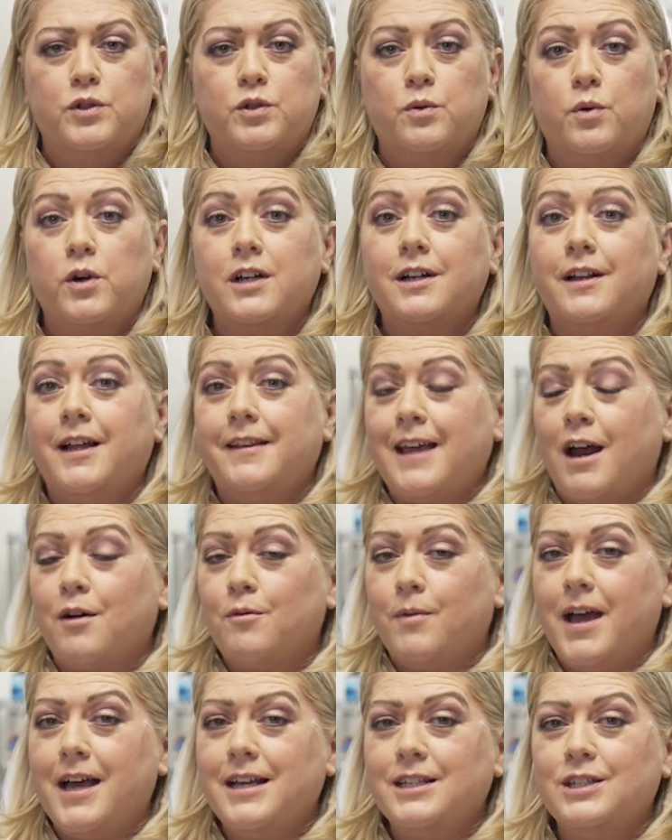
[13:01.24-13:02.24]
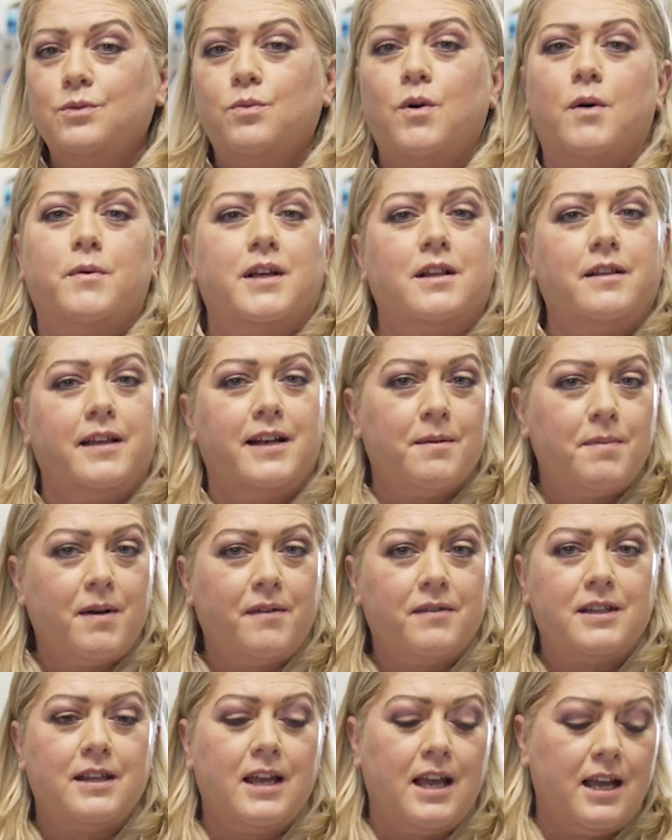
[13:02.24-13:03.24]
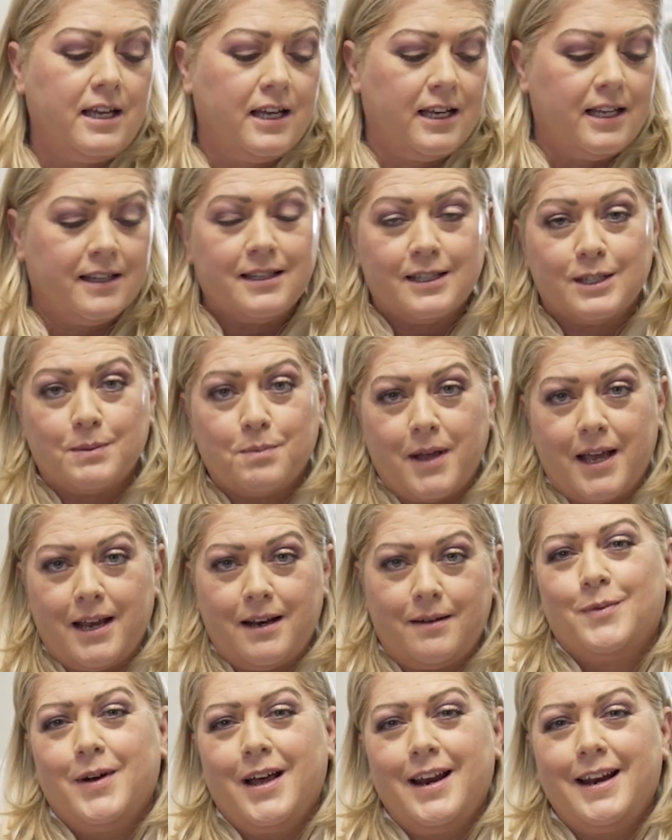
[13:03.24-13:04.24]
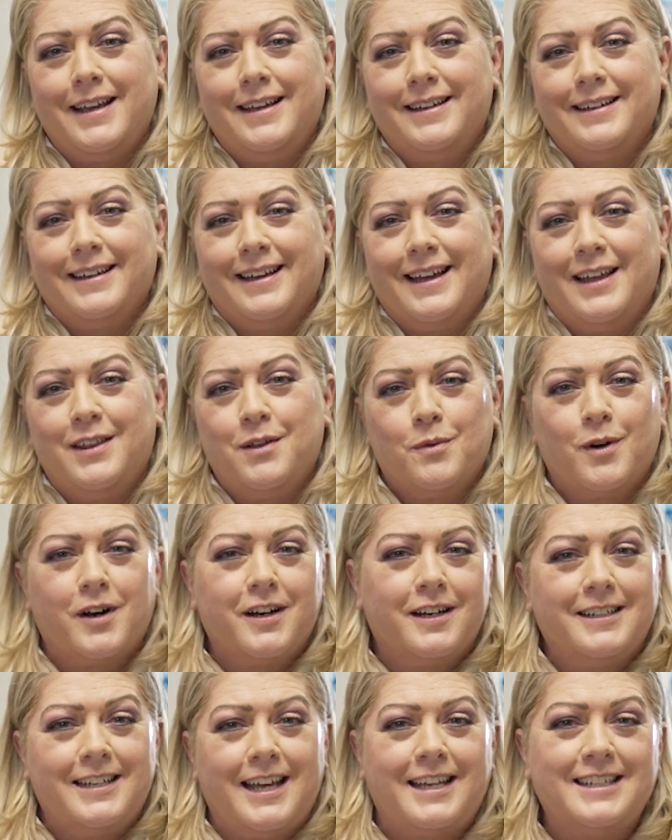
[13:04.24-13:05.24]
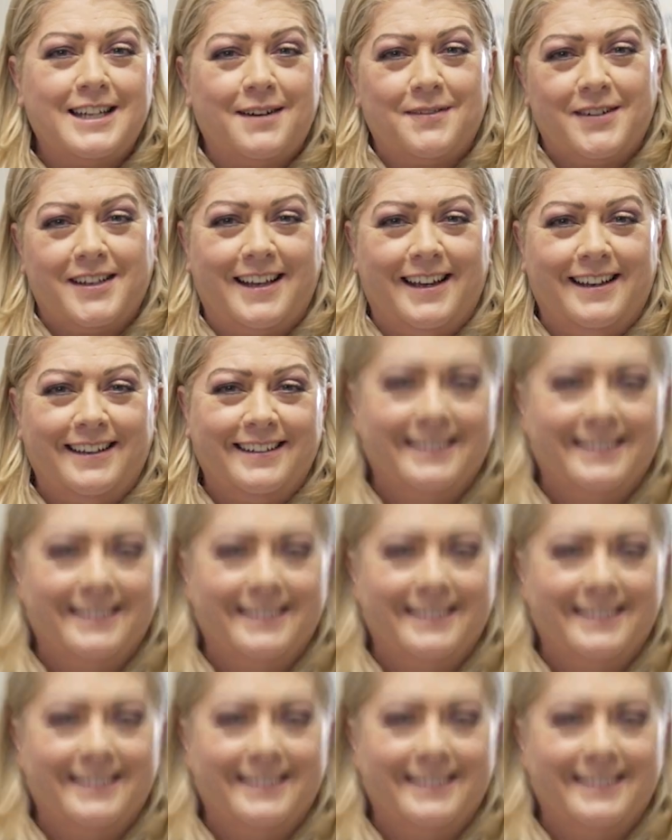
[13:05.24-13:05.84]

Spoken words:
So we're gonna let that rest while we clean up everything and get this plate ready, and then we're gonna taste everything.